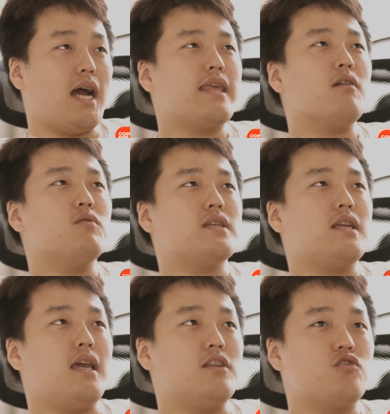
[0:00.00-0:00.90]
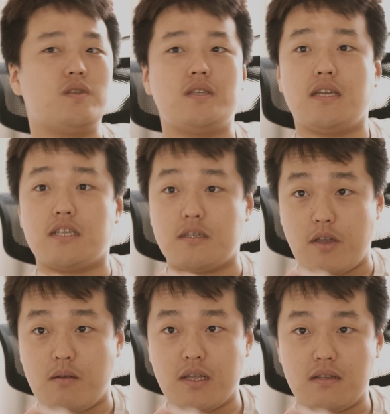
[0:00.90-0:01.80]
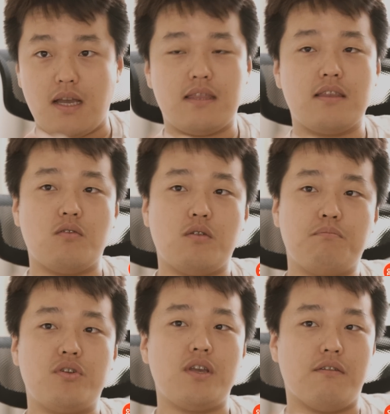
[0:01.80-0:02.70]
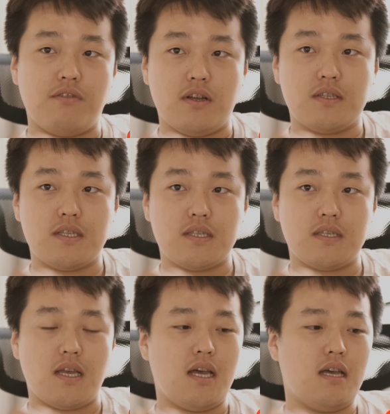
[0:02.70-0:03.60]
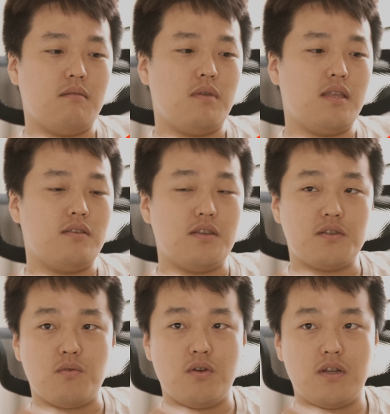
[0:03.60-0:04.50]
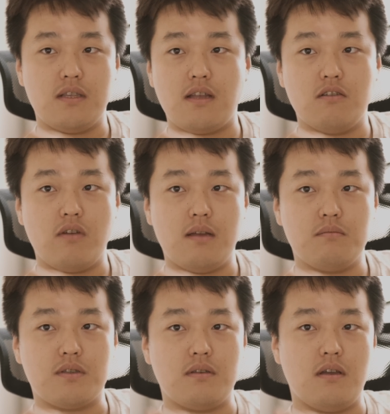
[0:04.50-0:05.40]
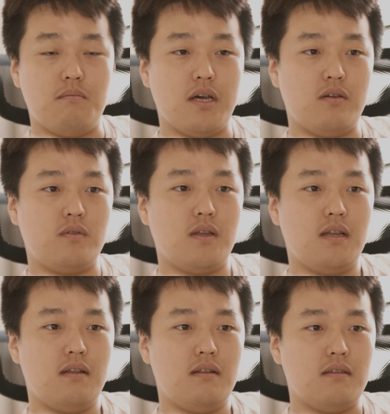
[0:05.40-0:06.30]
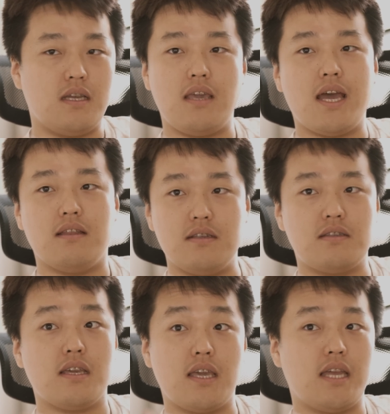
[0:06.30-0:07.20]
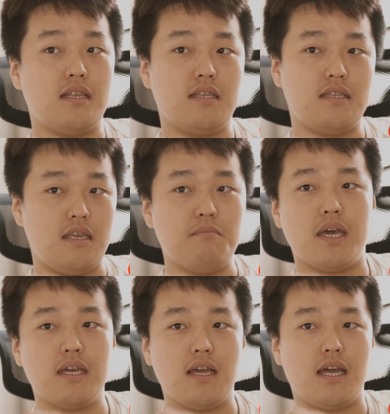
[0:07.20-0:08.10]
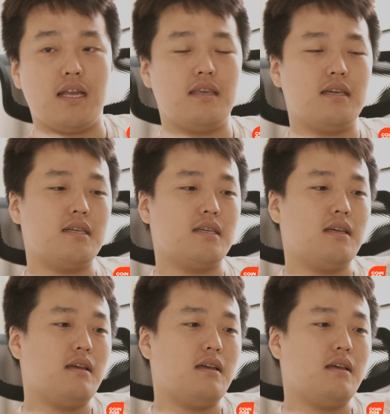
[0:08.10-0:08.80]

it was an interesting experiment. I think they were pretty upfront in the Discord and Telegrams about like, yeah, this thing can depeg. And I think